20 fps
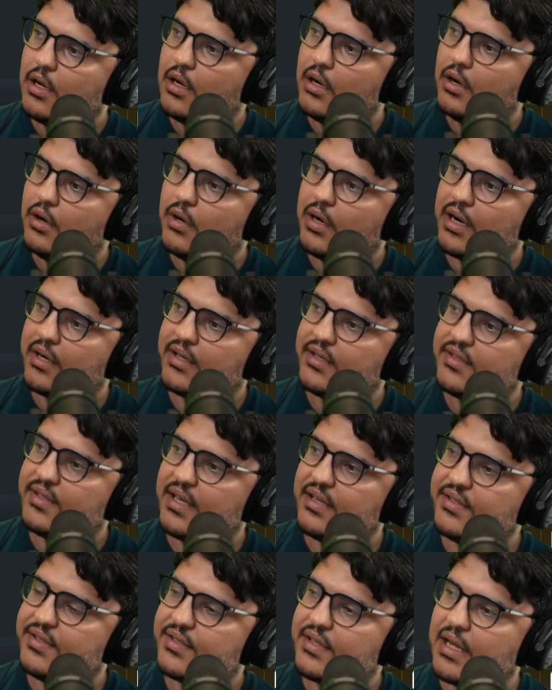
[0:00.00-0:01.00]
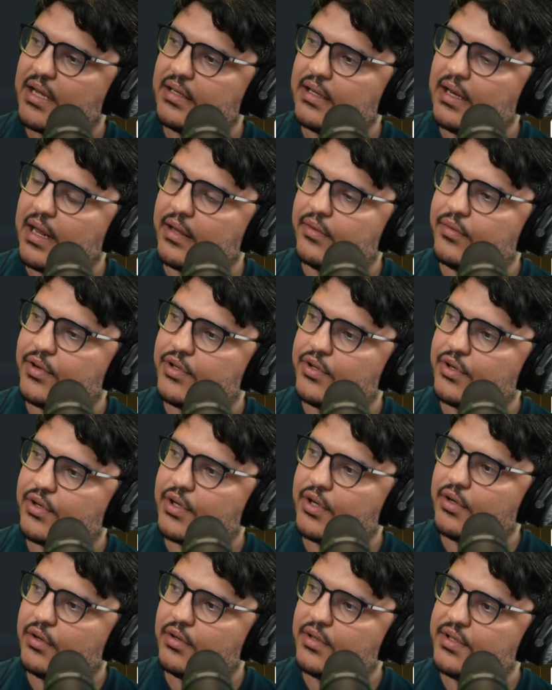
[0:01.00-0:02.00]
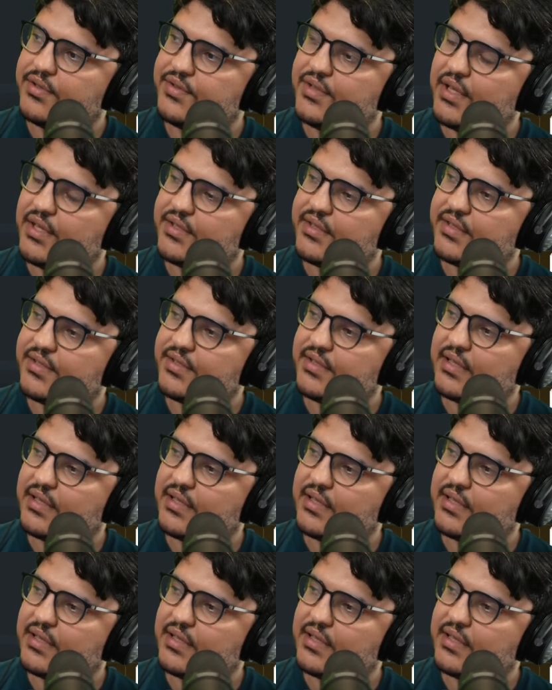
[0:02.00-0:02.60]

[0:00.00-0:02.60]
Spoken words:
Oh, are these cases kind of like returning all these things as